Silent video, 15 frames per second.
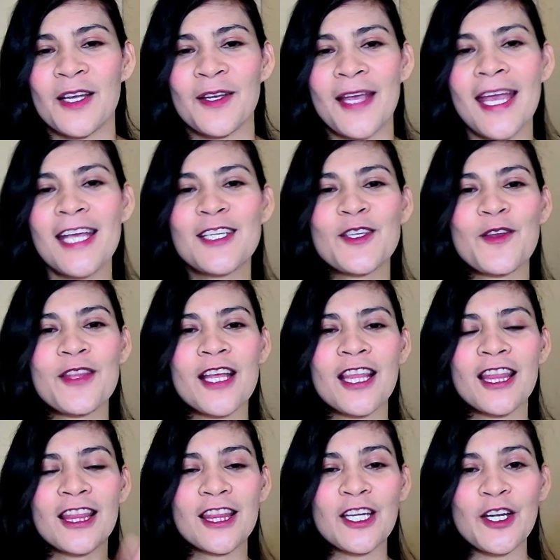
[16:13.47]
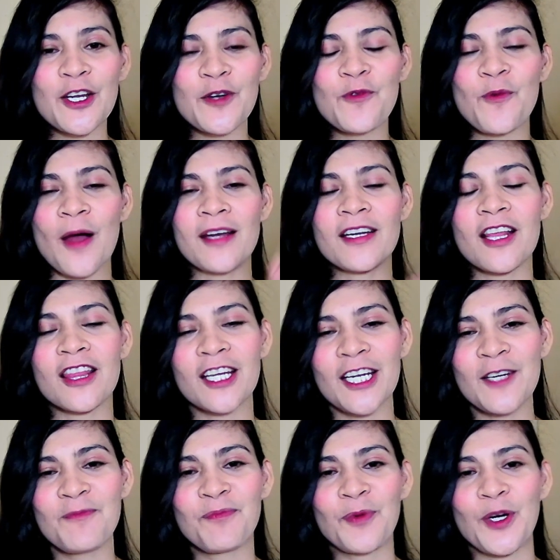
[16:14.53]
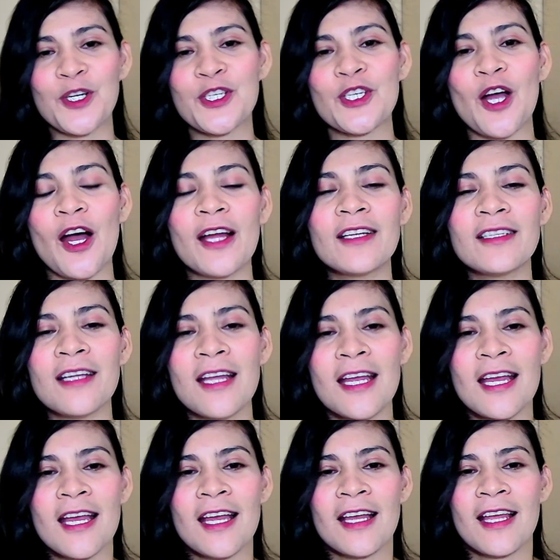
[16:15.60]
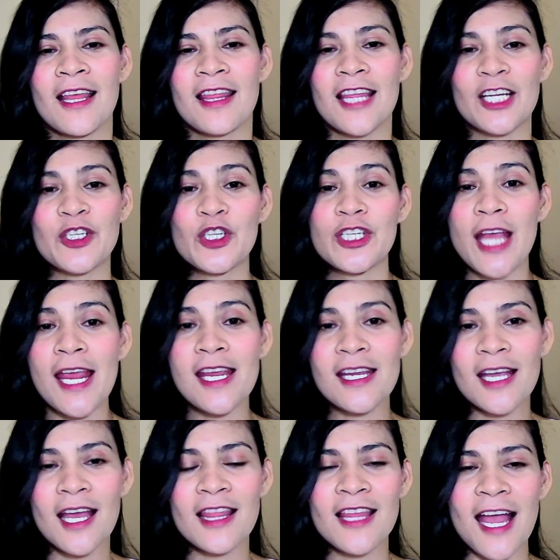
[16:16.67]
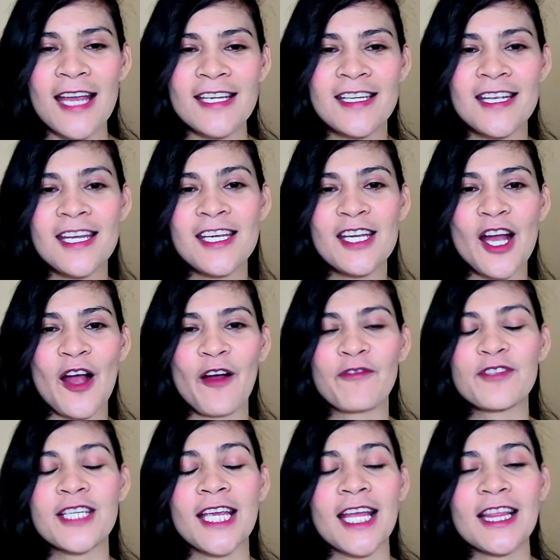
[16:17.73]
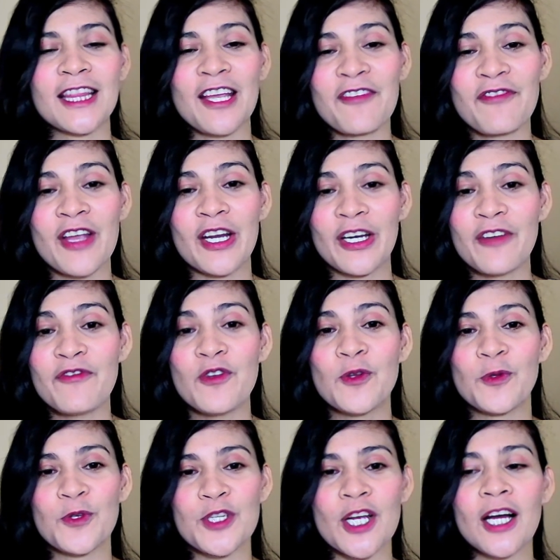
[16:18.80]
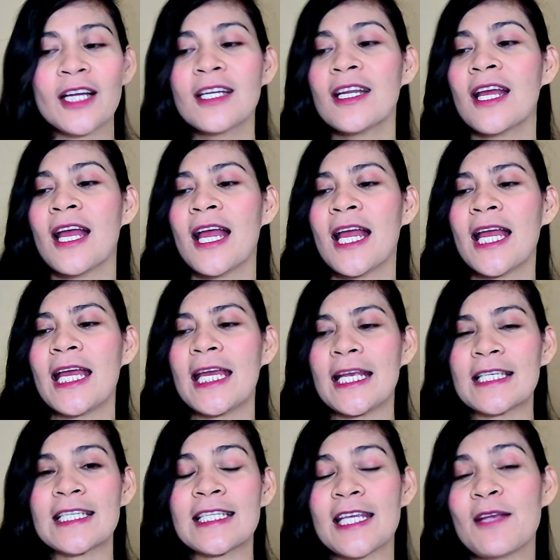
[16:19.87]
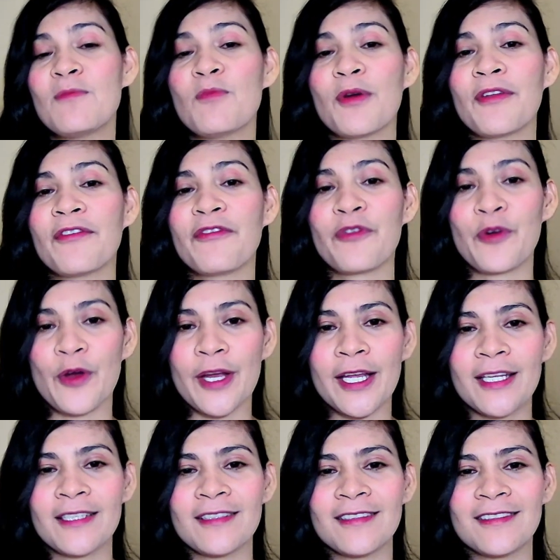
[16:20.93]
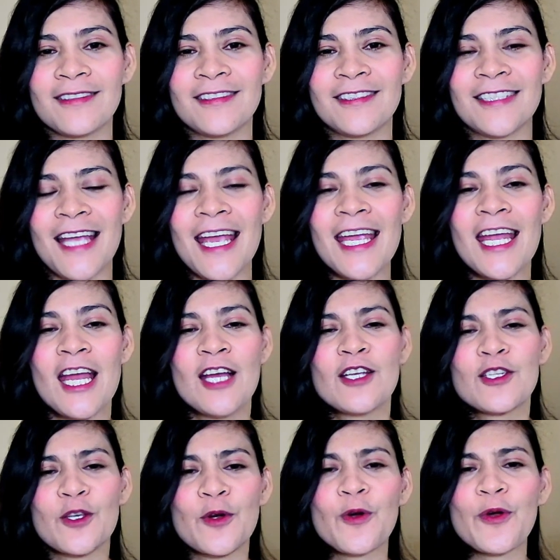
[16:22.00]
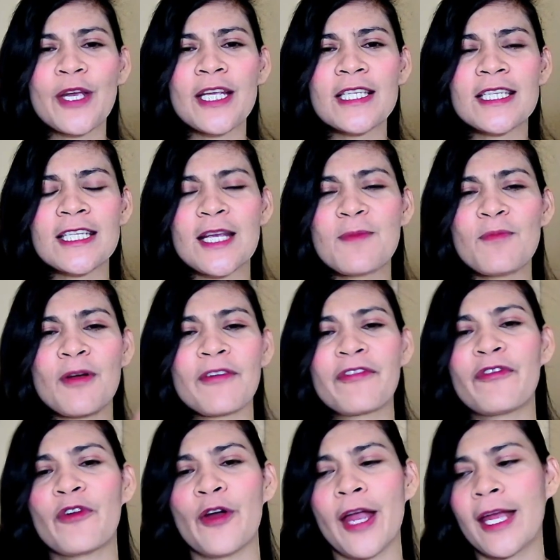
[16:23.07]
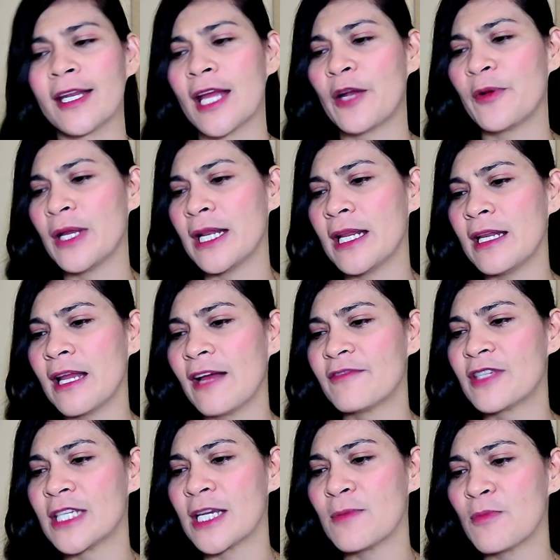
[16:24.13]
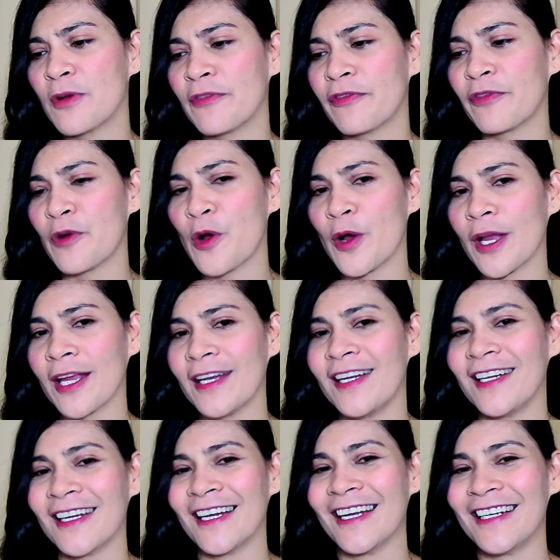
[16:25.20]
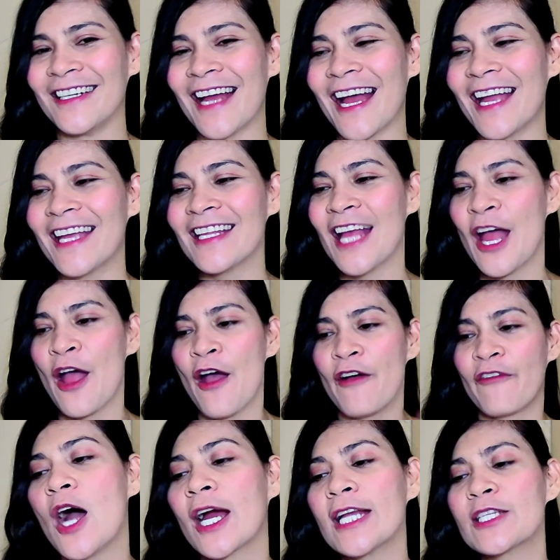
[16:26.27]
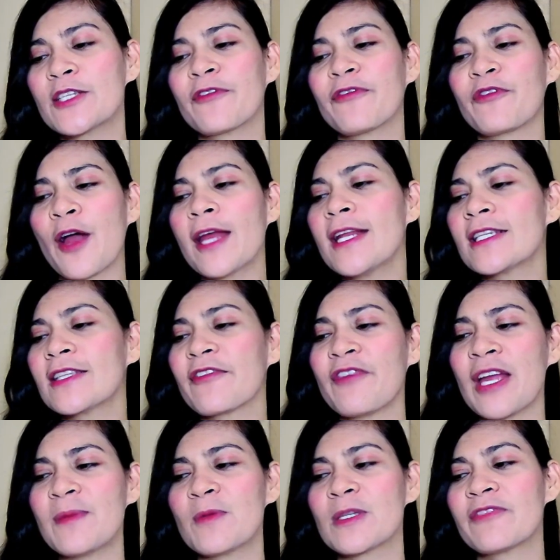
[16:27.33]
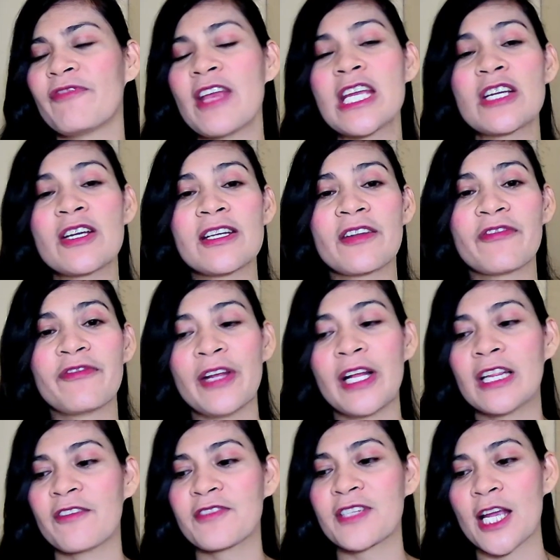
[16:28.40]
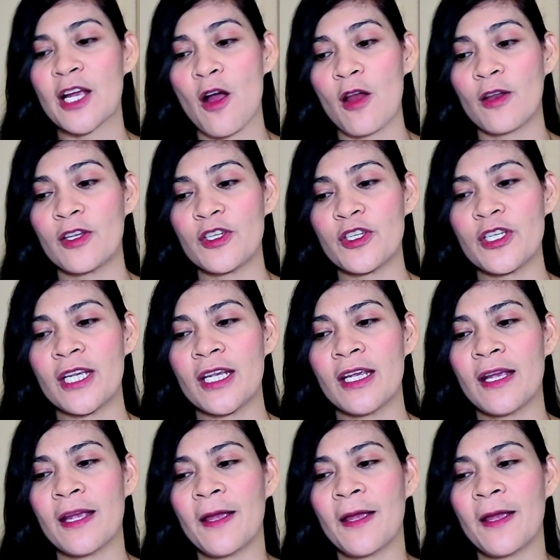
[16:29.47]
Okay, so the third person that shaken the idea of scientific revolution is Sigmund Freud. Okay, so who is Sigmund Freud? I really love Sigmund Freud, right? Okay, so Freud is a famous figure in the field of psychology.